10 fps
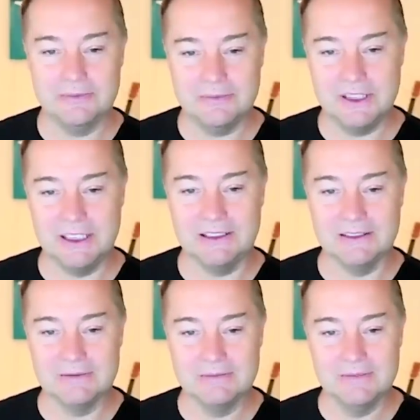Yeah.
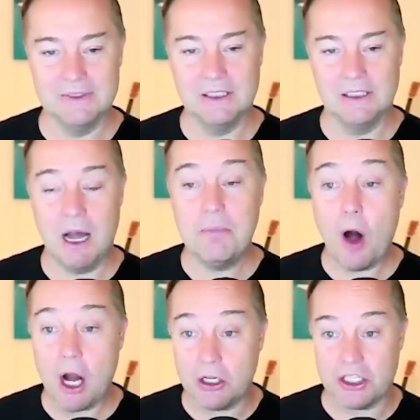A
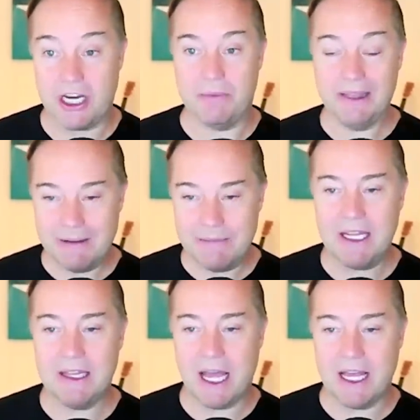partnership, a
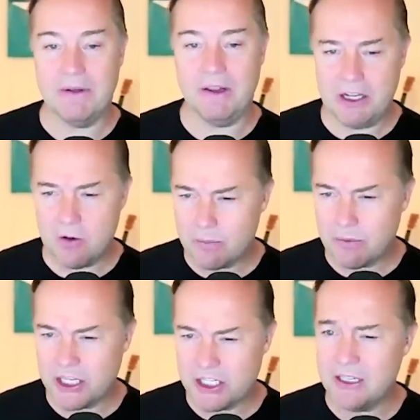limited liability
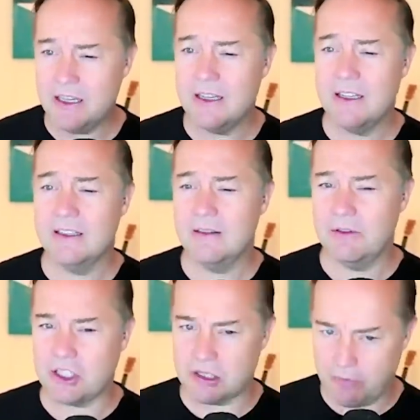corporation,
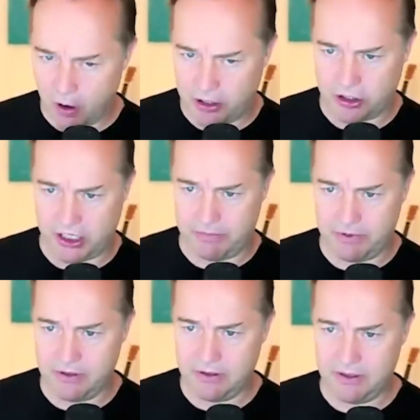which is a partnership.
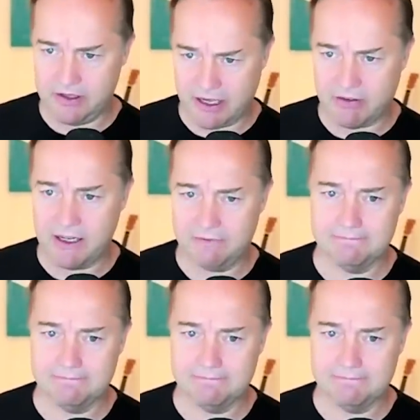Is that right?